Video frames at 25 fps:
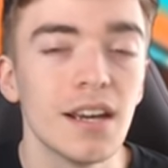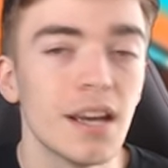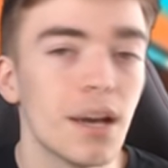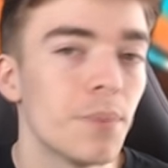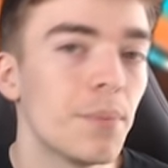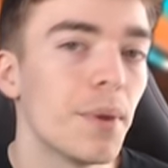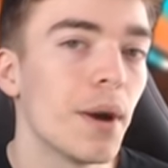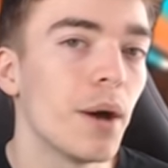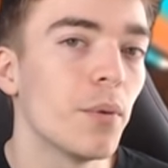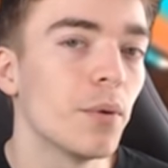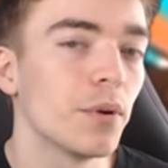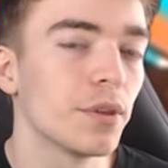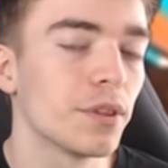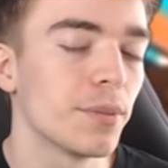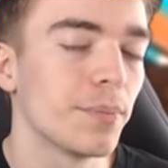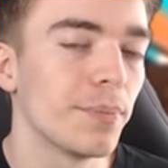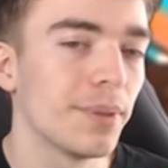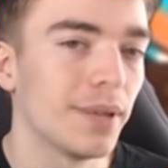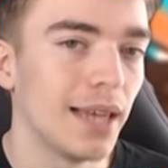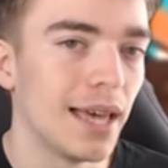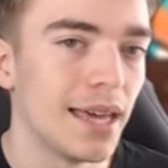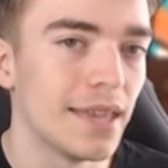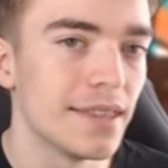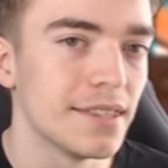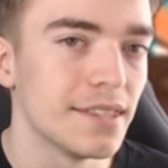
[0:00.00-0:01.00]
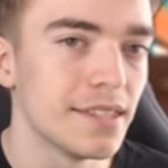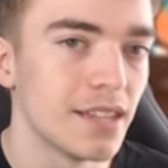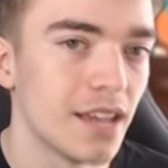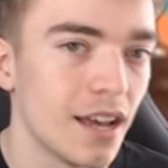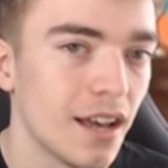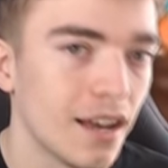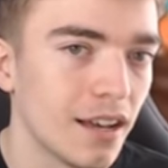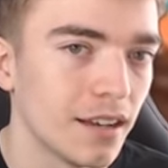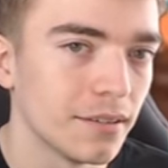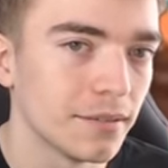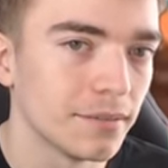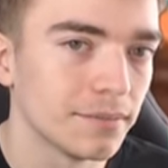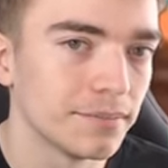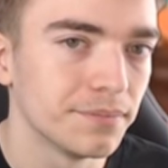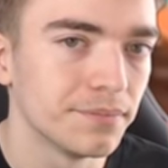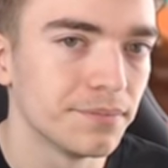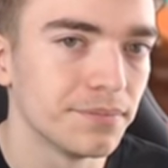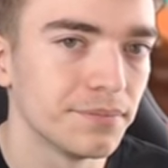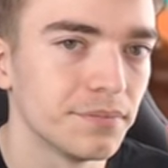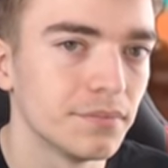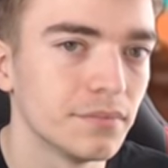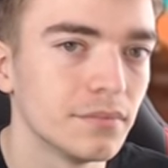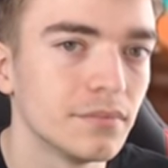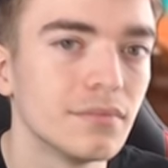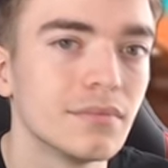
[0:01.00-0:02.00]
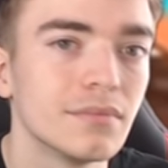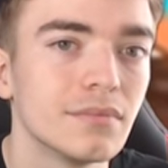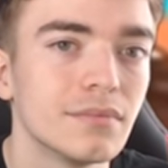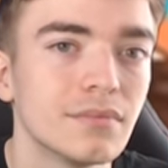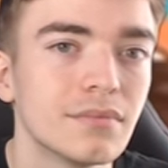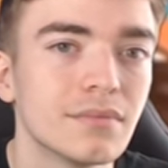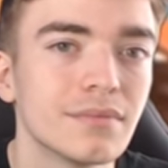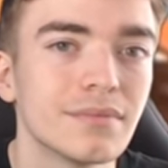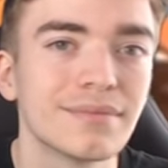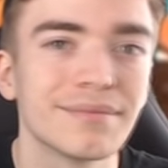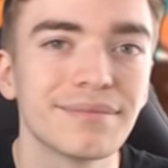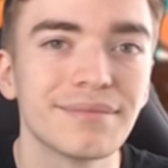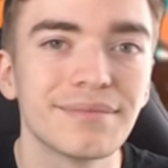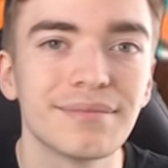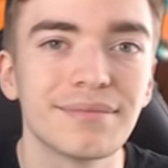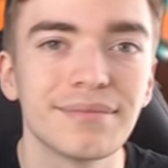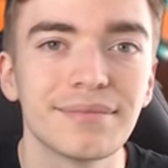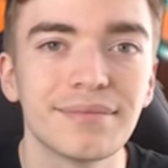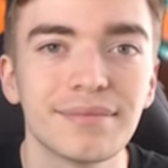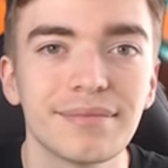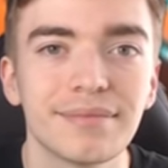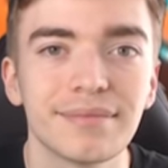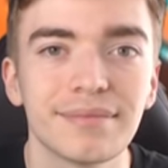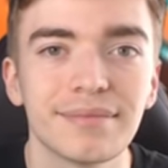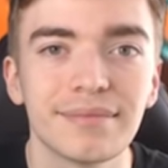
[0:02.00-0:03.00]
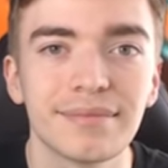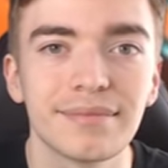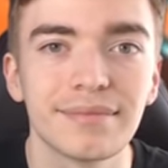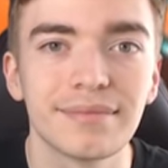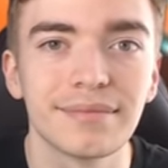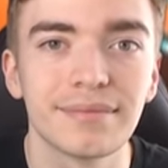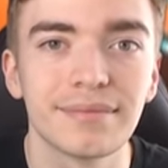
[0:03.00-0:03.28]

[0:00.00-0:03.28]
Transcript: about what the plans are. So we've had